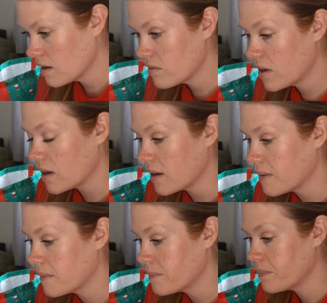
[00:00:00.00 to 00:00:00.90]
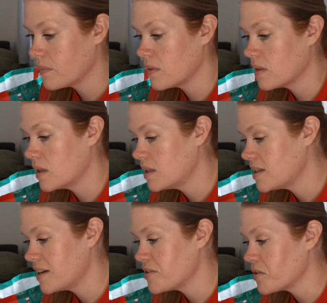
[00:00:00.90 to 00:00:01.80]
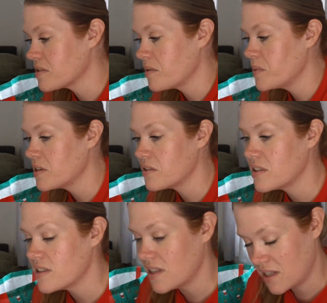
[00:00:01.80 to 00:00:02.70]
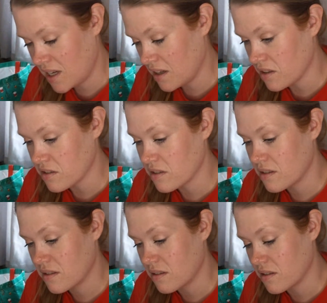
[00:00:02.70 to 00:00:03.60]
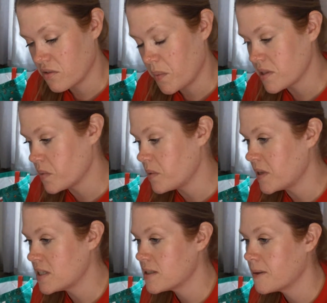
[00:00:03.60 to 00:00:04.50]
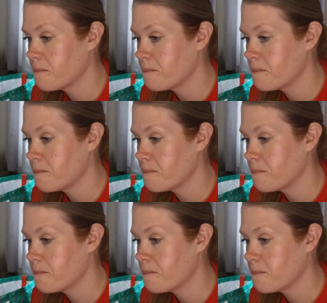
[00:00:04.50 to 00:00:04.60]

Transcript: Right. Nintendogs. I've been on this Nintendogs for about 20 minutes.